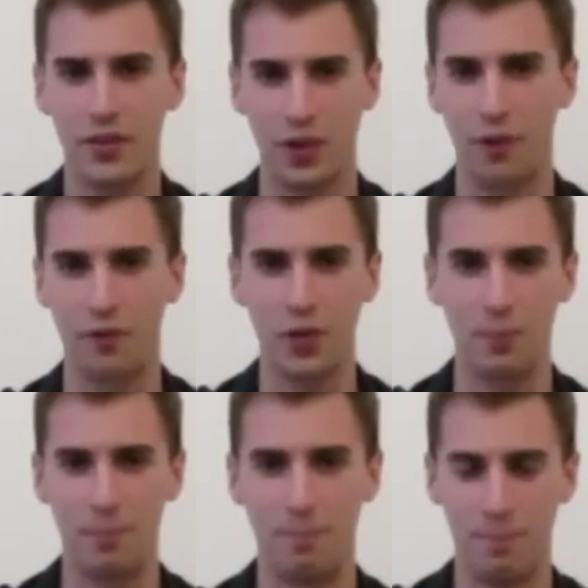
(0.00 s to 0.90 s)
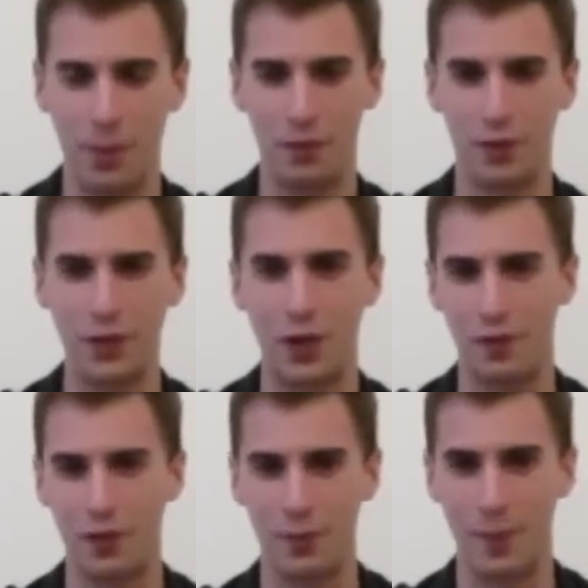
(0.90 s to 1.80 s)
Sorry, I've got a bit of a
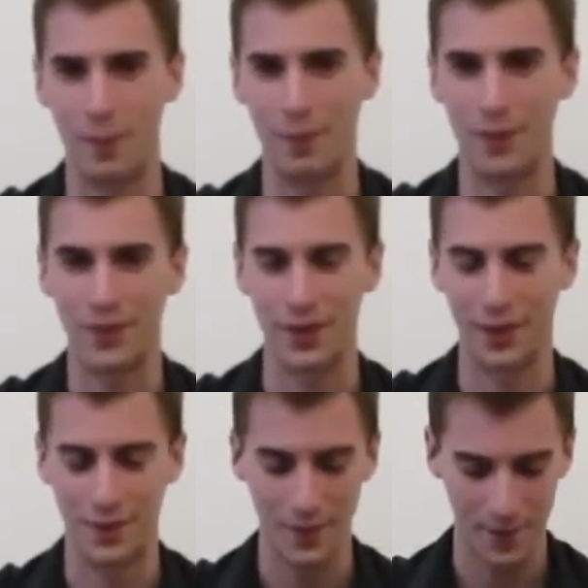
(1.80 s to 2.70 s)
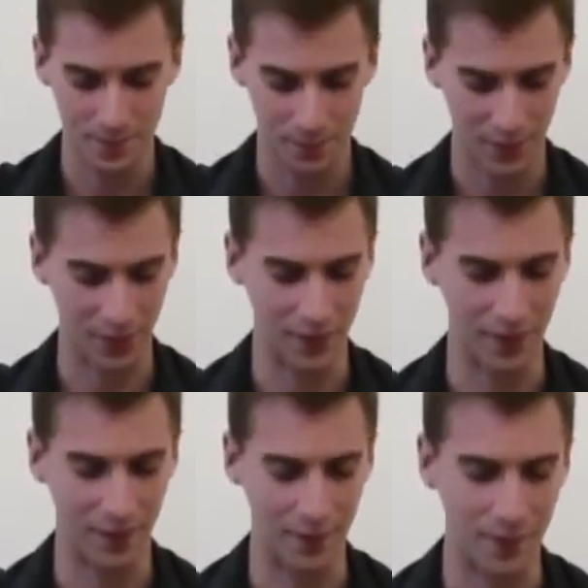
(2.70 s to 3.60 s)
cough at the moment, so I'll
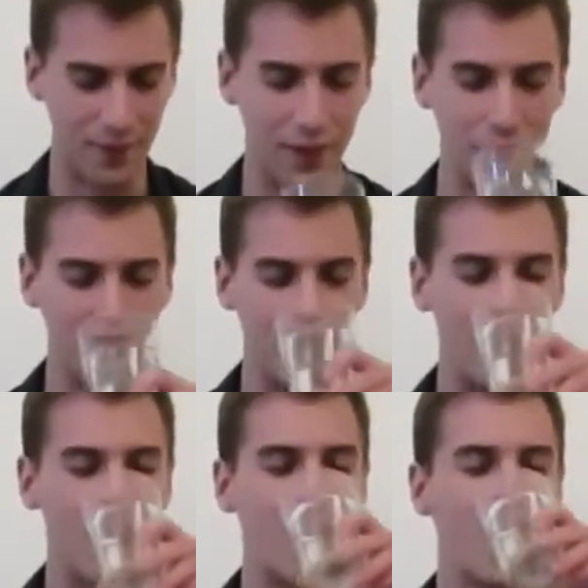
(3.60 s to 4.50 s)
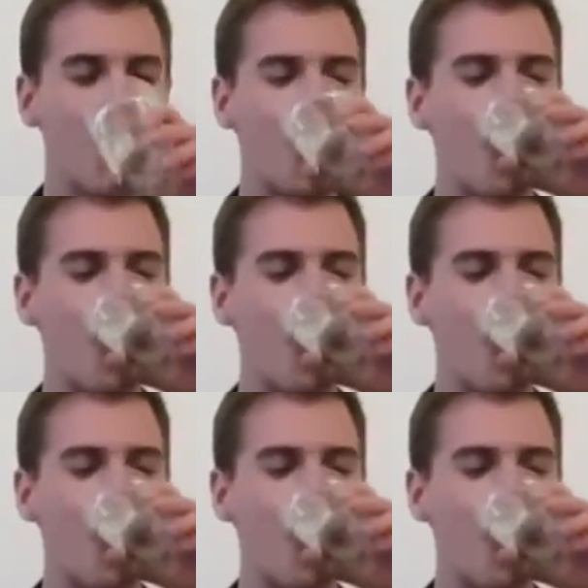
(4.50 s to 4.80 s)
have a sip.